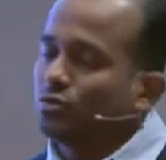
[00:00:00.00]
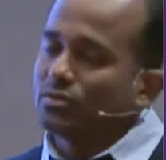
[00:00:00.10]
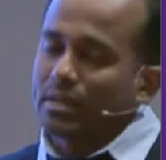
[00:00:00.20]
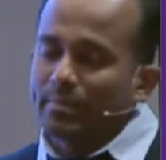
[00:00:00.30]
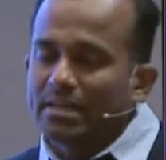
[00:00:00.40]
to
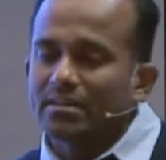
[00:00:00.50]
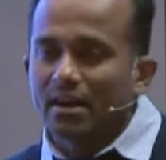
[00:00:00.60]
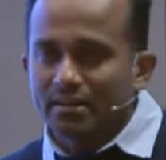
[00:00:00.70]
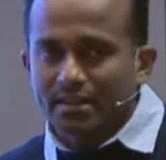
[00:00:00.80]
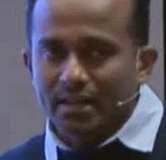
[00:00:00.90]
SAML
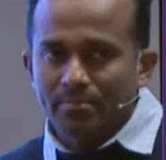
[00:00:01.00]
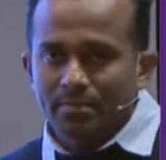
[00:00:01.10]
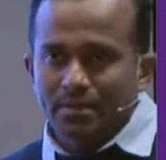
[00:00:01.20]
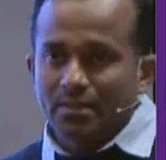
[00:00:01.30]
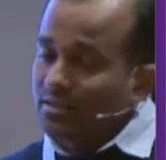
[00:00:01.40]
grant type
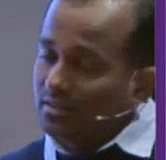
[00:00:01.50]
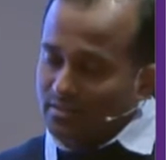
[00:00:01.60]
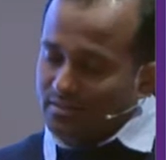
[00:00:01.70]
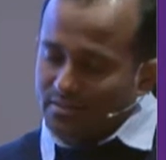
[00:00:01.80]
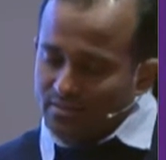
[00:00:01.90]

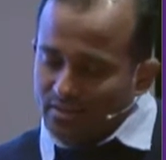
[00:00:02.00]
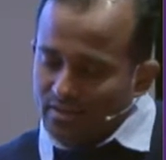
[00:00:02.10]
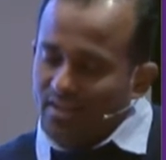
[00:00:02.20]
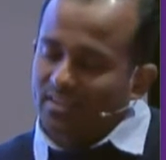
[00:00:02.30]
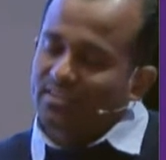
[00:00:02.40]
sorry
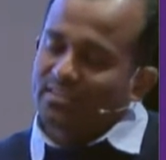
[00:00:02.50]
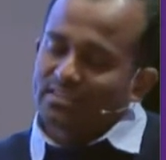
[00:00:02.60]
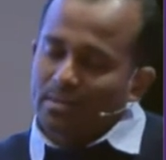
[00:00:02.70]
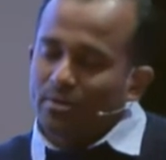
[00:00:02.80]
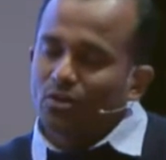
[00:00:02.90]
rather
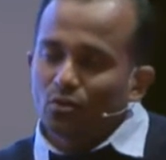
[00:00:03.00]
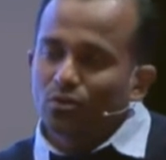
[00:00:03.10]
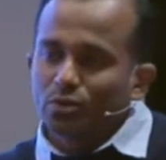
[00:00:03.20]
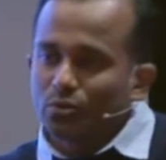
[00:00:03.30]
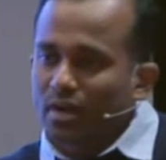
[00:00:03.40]
SAML
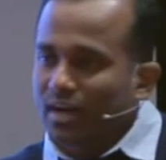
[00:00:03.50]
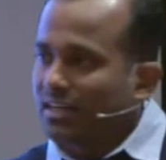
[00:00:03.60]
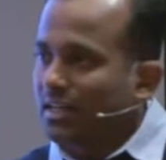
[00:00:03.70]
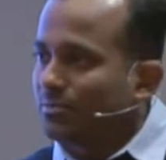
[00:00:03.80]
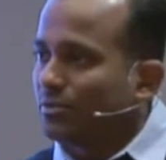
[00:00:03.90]
auth to grant
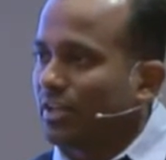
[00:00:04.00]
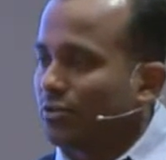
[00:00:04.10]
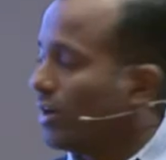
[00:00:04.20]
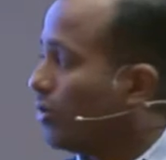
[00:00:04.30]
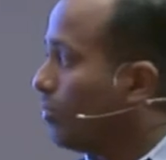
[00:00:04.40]
type so that
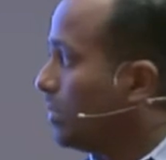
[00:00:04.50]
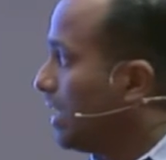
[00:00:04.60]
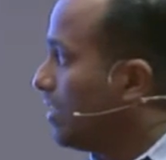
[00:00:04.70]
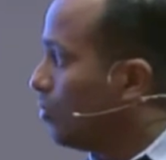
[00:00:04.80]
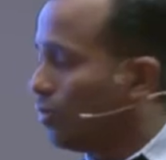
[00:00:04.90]
you can
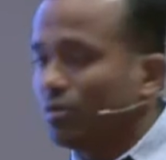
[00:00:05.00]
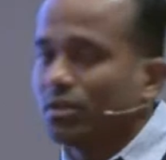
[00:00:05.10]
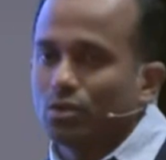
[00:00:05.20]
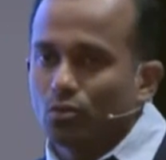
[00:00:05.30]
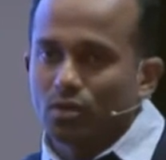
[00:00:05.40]
obtain
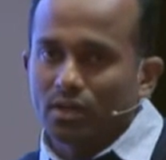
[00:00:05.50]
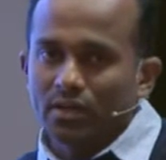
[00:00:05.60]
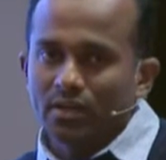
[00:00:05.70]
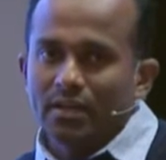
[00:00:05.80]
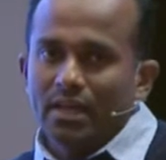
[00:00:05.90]
OAuth
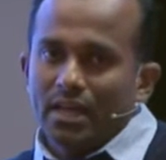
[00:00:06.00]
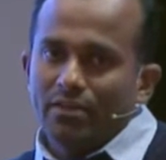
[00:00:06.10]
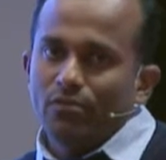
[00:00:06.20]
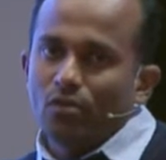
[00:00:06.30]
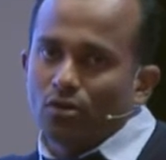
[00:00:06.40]
token
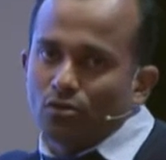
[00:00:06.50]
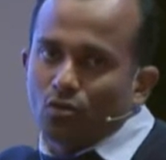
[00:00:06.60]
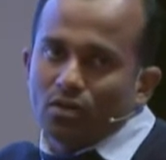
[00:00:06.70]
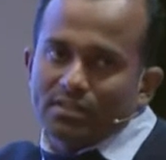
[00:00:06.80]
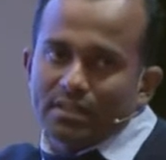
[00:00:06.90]
if you want to
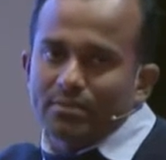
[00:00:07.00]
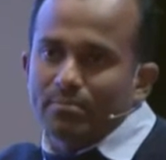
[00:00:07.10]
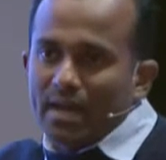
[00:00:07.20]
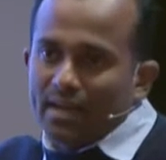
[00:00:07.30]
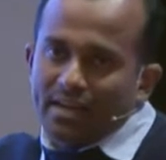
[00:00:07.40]
call certain
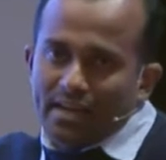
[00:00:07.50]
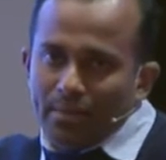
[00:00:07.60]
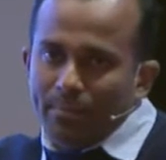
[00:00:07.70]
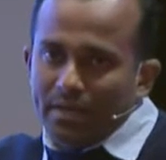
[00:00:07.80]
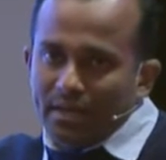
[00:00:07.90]
backend
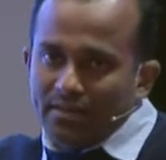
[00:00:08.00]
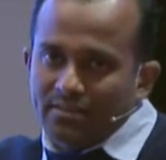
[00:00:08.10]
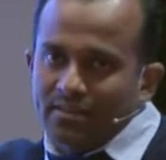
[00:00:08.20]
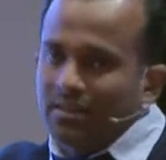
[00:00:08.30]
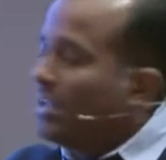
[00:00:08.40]

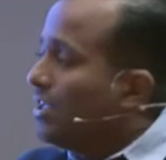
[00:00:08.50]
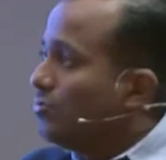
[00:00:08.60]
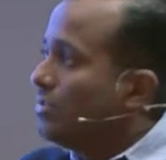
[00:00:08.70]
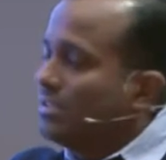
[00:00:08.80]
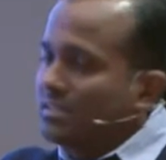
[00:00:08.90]
APIs
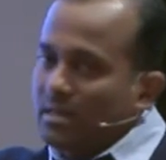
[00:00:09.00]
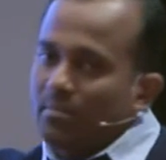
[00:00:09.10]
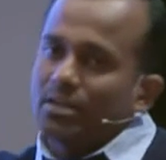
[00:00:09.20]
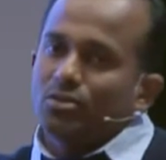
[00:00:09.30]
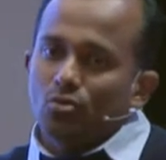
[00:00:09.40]
using the
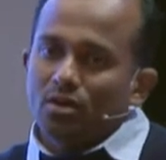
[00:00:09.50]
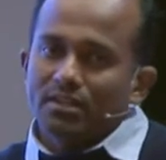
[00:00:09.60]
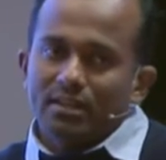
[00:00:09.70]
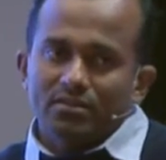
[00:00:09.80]
SAML token that